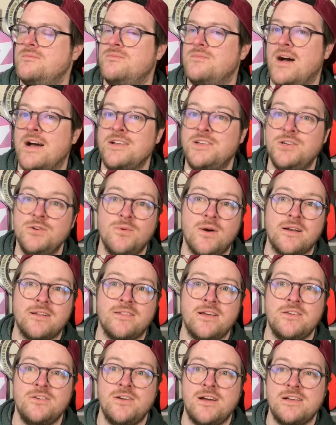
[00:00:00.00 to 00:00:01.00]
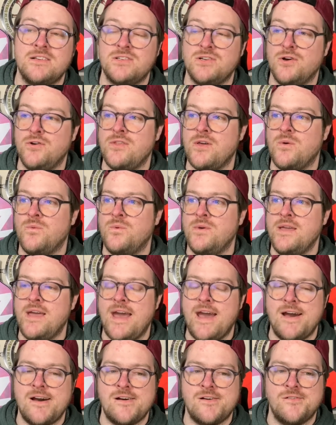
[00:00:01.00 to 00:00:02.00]
I do want to let you guys know that we
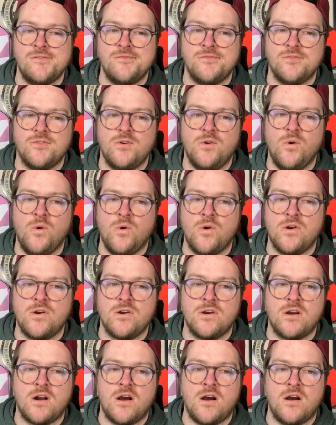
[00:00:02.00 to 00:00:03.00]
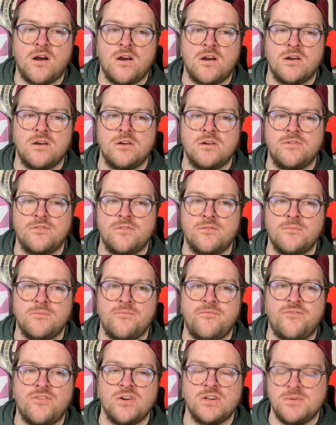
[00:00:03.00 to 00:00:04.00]
have ordered
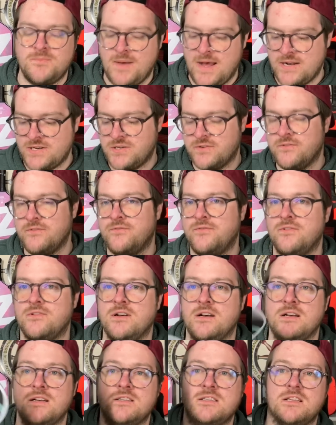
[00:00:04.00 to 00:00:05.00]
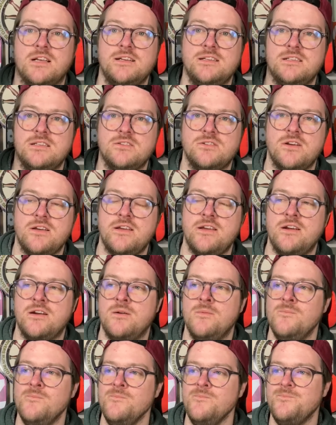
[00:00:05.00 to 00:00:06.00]
our first batch of slices right
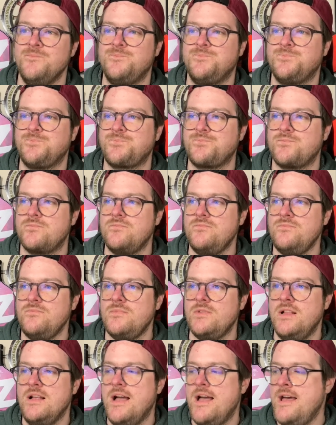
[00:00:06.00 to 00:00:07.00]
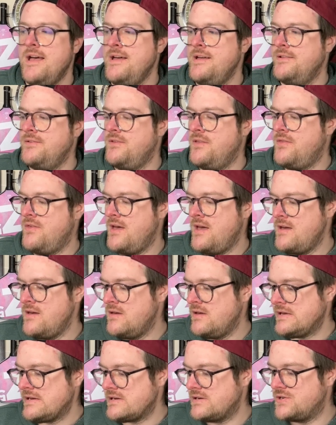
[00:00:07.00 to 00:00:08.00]
here, and
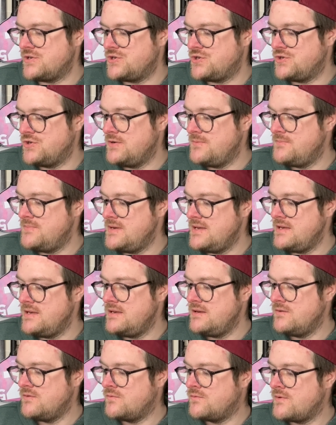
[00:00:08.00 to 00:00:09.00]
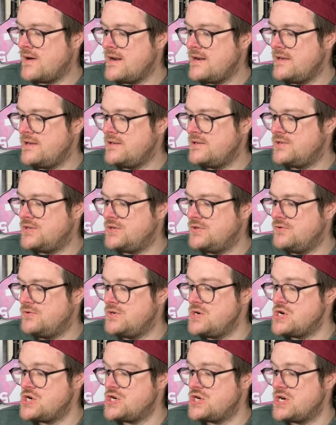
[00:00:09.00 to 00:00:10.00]
they should be ready
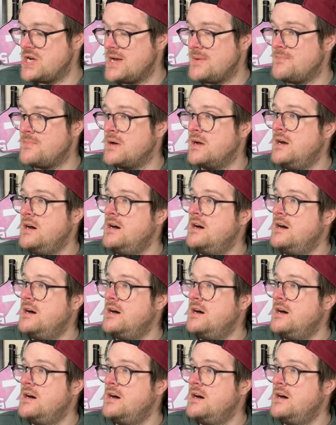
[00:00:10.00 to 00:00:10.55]
to ship